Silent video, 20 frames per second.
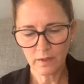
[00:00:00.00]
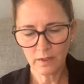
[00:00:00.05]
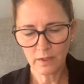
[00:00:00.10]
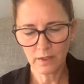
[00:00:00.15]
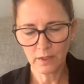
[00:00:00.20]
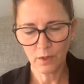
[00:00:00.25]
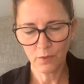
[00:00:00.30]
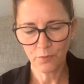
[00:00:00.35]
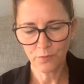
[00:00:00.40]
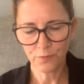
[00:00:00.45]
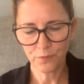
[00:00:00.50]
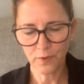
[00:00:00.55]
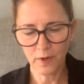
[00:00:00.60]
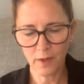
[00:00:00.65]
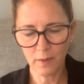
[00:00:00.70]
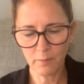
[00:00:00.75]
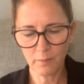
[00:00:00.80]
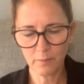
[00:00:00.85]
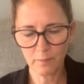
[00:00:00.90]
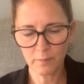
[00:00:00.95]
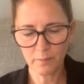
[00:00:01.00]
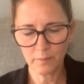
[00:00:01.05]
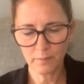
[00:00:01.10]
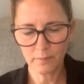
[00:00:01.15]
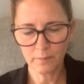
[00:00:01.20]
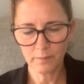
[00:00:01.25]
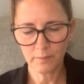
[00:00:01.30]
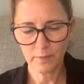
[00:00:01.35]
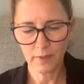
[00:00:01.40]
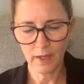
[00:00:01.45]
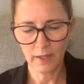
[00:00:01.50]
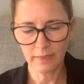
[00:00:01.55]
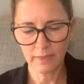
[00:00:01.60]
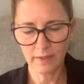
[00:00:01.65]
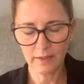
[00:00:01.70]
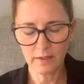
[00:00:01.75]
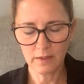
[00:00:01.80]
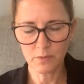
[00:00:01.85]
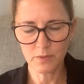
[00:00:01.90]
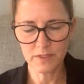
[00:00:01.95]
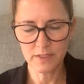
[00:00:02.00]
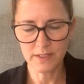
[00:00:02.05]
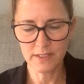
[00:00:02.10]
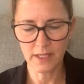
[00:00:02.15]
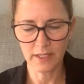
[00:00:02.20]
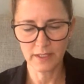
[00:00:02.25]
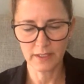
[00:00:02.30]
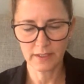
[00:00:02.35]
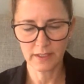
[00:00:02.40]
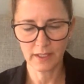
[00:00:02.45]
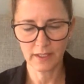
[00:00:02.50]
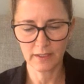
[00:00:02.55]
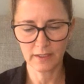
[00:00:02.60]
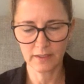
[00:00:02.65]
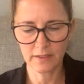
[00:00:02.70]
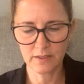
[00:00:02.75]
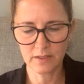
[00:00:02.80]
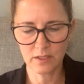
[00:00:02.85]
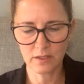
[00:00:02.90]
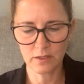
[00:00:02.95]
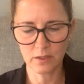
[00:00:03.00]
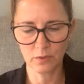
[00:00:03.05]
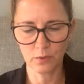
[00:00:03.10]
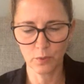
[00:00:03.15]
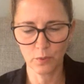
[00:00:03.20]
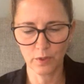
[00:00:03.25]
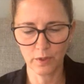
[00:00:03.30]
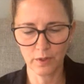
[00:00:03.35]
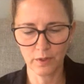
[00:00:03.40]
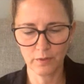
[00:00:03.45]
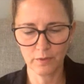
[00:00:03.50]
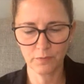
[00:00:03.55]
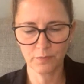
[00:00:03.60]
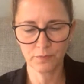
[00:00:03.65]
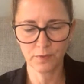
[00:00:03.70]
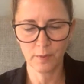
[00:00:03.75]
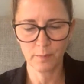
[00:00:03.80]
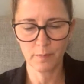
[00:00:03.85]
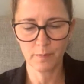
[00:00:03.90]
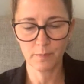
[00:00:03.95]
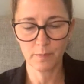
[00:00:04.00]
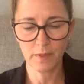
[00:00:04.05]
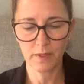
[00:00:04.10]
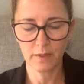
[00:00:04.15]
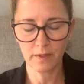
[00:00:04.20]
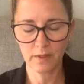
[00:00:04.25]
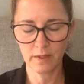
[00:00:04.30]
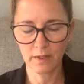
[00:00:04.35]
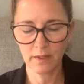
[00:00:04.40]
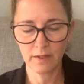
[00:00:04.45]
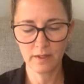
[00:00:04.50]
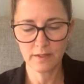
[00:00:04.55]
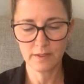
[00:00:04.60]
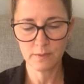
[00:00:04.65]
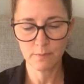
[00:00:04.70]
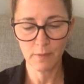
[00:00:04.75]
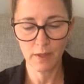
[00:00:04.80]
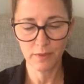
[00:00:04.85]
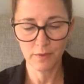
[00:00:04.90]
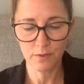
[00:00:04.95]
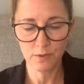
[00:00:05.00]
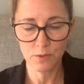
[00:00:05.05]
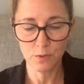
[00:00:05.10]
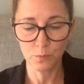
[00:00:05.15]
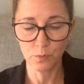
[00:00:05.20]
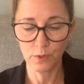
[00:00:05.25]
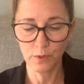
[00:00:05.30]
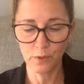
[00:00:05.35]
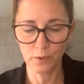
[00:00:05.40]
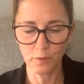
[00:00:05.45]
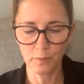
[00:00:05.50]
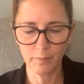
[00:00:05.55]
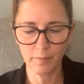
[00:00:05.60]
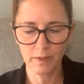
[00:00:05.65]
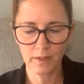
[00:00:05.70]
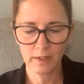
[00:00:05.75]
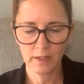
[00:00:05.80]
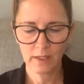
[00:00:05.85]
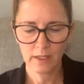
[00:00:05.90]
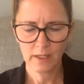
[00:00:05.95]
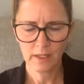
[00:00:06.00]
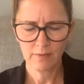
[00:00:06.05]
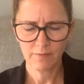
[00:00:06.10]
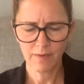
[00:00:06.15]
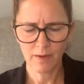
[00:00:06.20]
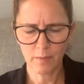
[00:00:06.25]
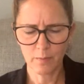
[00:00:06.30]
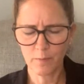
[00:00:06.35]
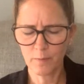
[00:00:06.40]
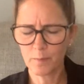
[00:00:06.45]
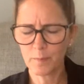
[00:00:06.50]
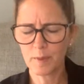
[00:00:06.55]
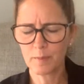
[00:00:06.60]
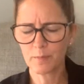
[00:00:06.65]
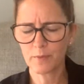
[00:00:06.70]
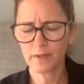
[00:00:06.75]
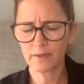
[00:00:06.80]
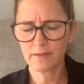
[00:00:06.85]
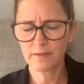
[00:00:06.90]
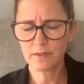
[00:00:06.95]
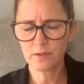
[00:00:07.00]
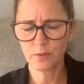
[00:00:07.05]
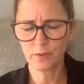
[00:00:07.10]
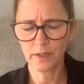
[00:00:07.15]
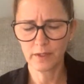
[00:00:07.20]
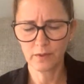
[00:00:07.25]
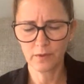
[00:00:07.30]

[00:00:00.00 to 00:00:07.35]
you know, from I think he was dedicated to the Lord from in his mother's womb, if I'm remembering the story